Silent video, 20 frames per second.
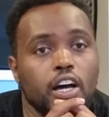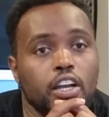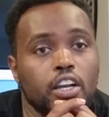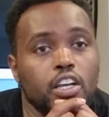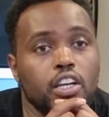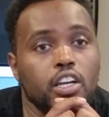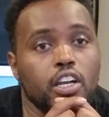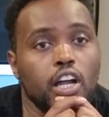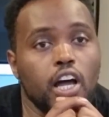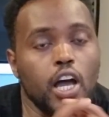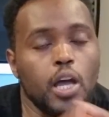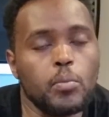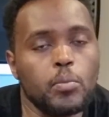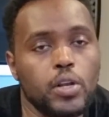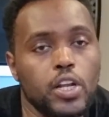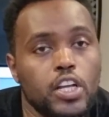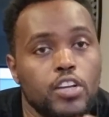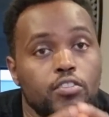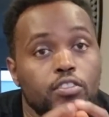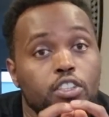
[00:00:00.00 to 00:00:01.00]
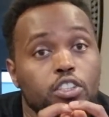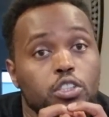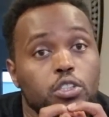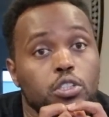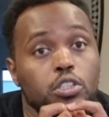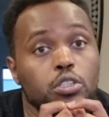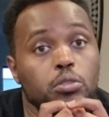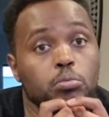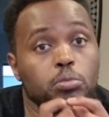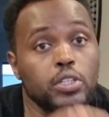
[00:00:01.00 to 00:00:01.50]
and I believe
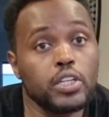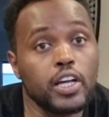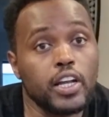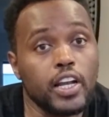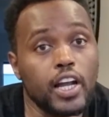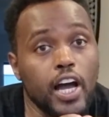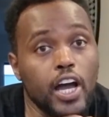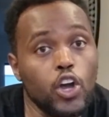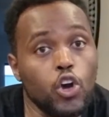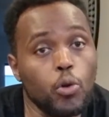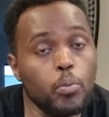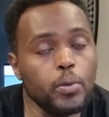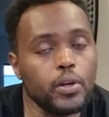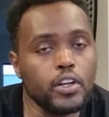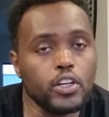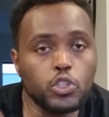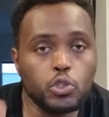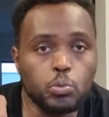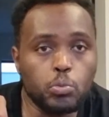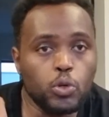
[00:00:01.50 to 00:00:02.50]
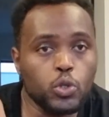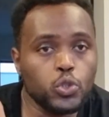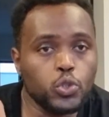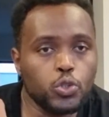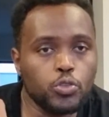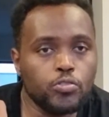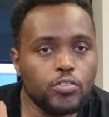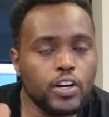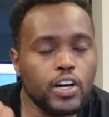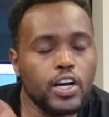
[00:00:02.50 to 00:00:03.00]
it's been an eye-opener to
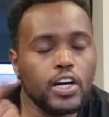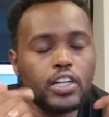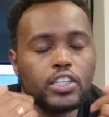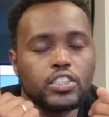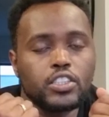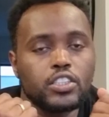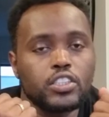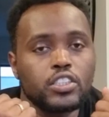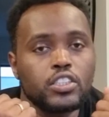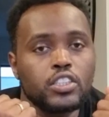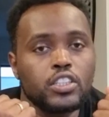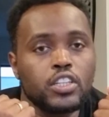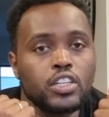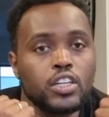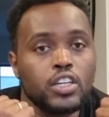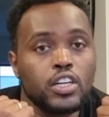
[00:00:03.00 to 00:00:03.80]
most of us.